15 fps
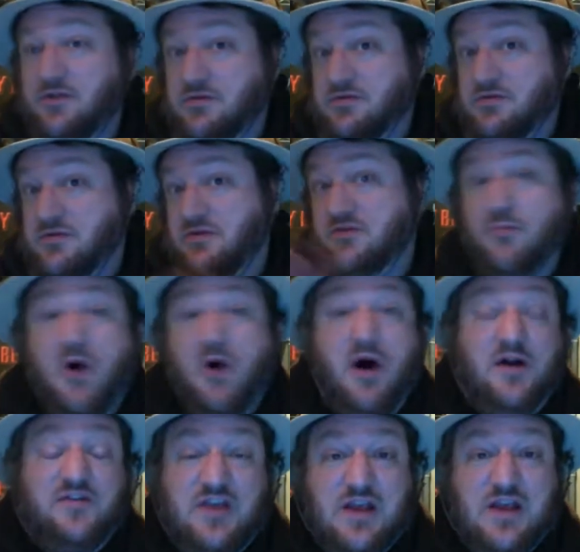the
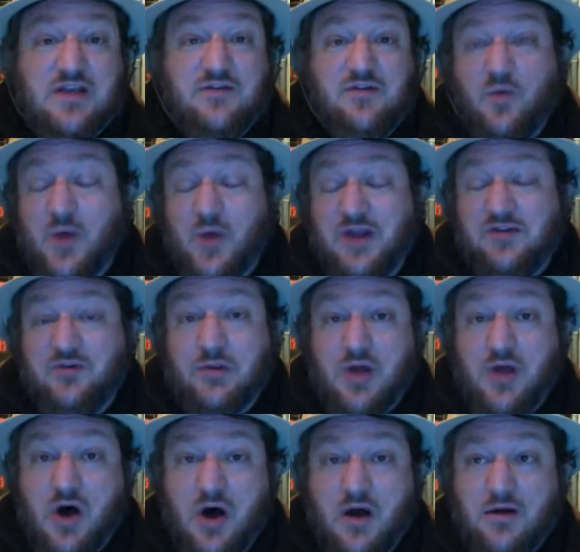Smaug scenes are way too
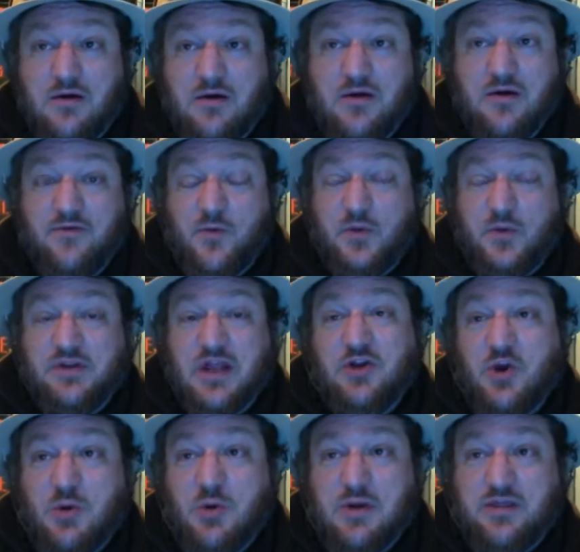long for what they
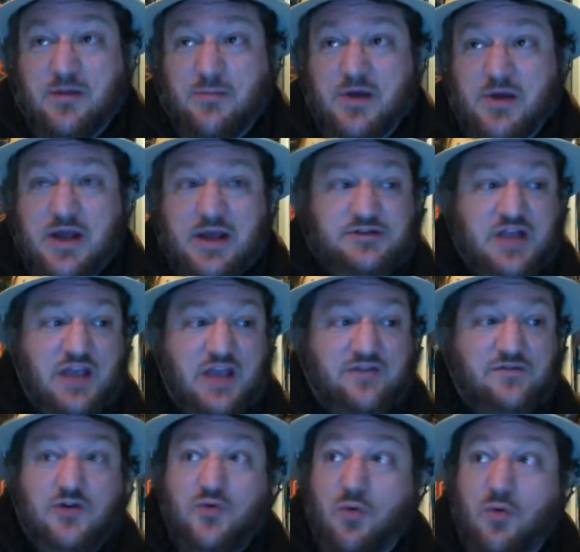do with them,
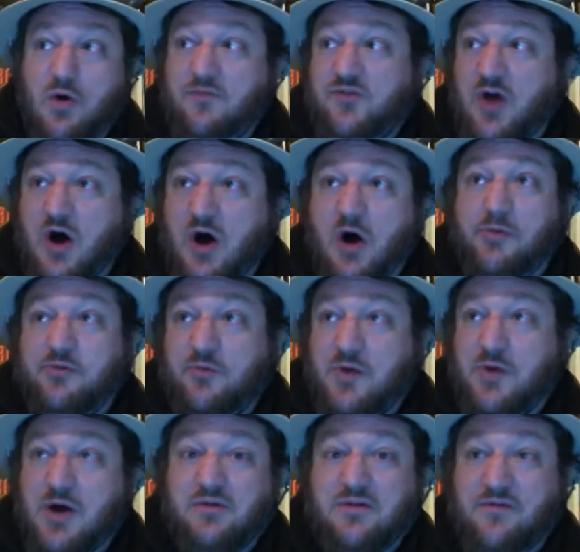chasing the dwarves all
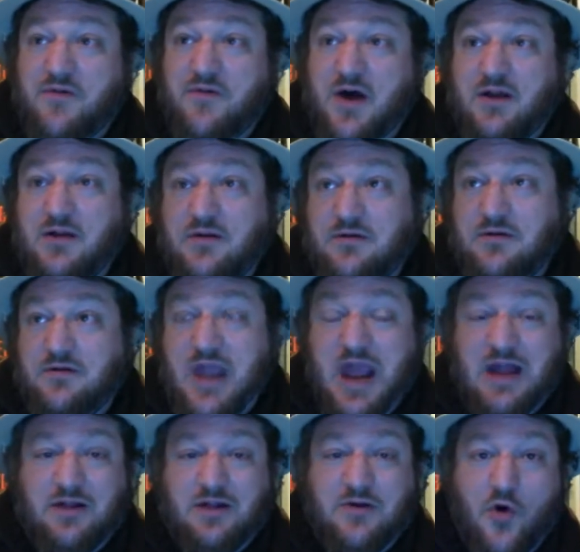throughout the fucking
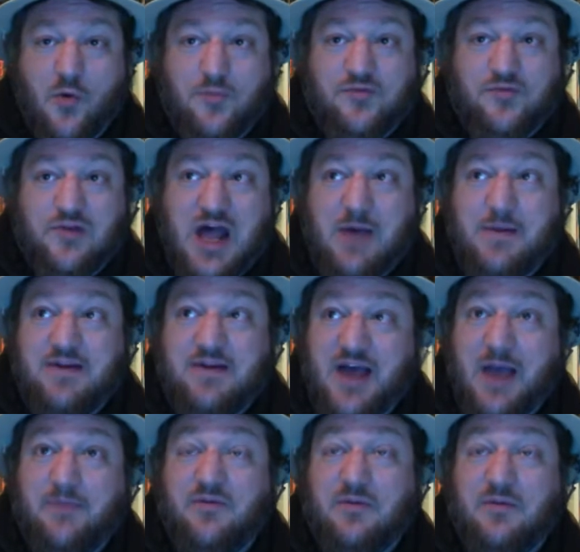catacombs. And how many
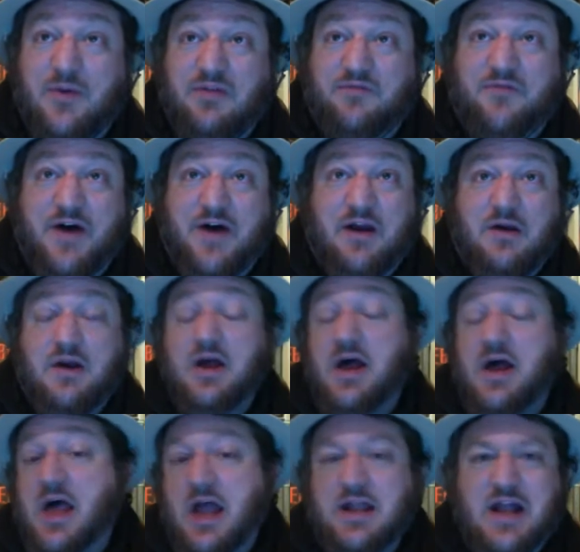times can you breathe fire
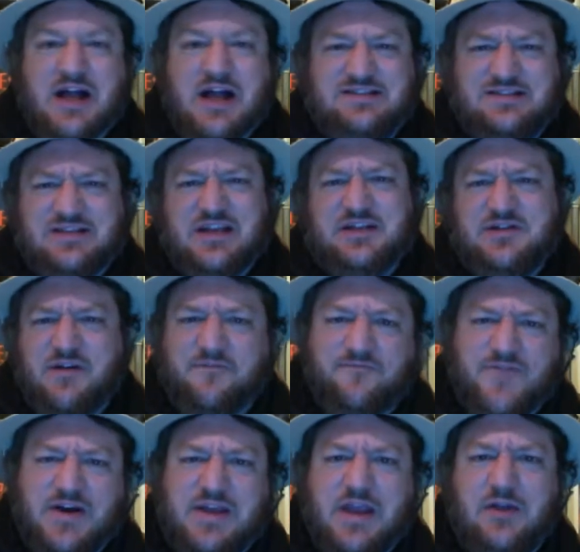and not singe a
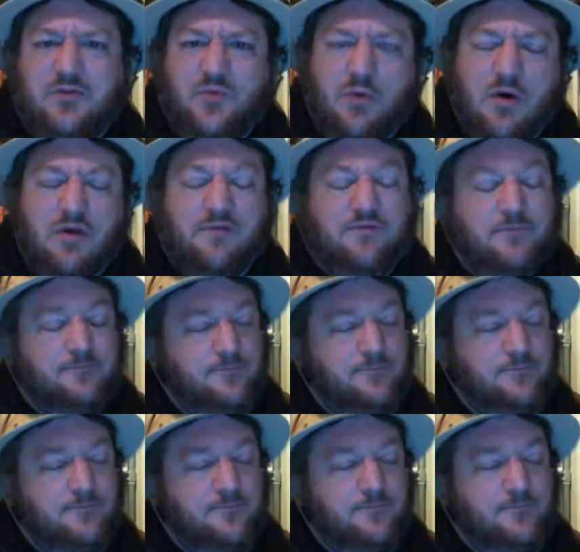fucking dwarf?